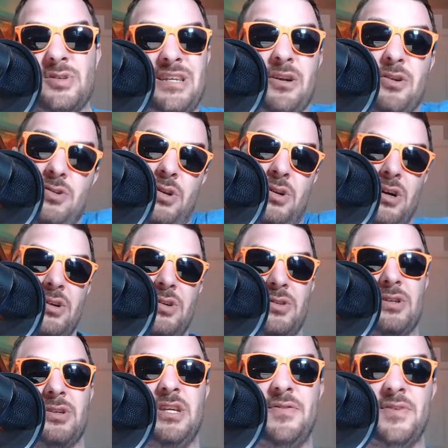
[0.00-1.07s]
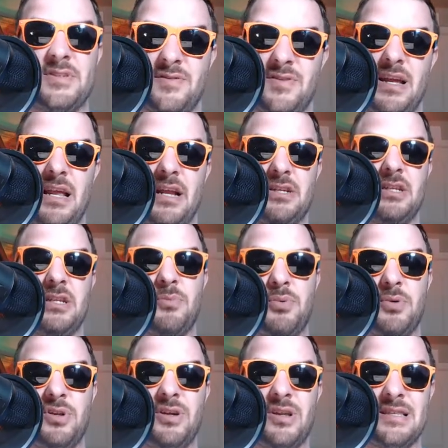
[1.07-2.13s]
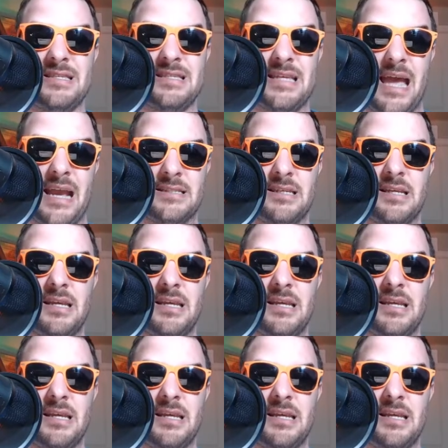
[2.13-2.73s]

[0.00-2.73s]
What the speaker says: The Arizona Cardinals, their defensive line actually did pretty good in sacks.